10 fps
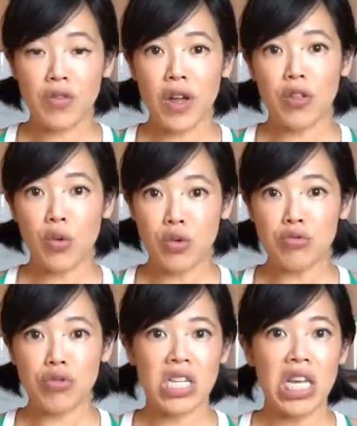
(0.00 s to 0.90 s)
You've got the corn
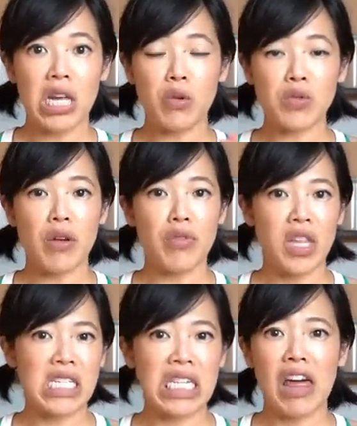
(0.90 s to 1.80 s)
tortilla that holds
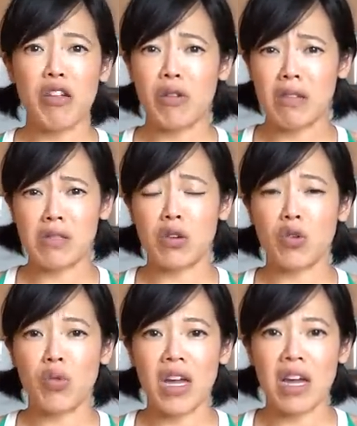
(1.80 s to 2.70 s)
everything together and gives it a
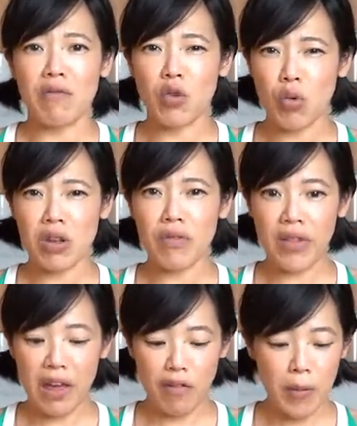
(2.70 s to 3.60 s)
great kind of corny
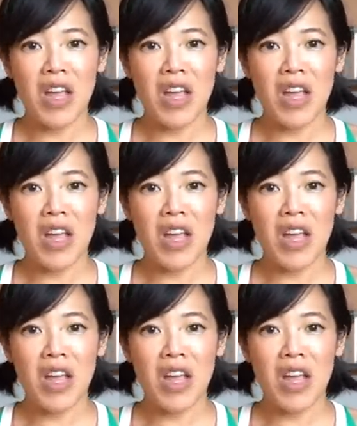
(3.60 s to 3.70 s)
flavor.